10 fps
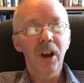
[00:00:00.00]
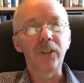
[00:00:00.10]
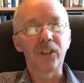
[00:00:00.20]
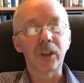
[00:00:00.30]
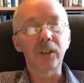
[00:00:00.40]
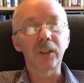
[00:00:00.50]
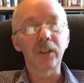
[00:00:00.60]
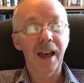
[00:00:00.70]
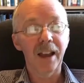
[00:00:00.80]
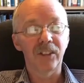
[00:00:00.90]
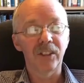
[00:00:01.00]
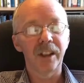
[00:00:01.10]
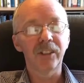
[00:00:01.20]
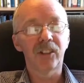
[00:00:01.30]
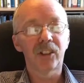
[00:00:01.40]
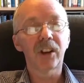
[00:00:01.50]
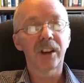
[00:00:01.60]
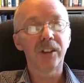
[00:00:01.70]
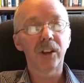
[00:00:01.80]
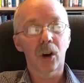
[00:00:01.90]
of suddenly realising they're stuck
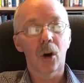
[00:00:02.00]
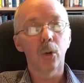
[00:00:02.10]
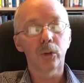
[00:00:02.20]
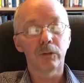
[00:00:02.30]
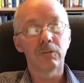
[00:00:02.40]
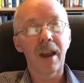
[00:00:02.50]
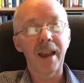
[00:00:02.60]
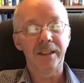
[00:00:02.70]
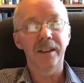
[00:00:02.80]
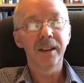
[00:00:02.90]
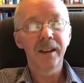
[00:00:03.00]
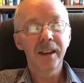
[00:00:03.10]
in the cold and rain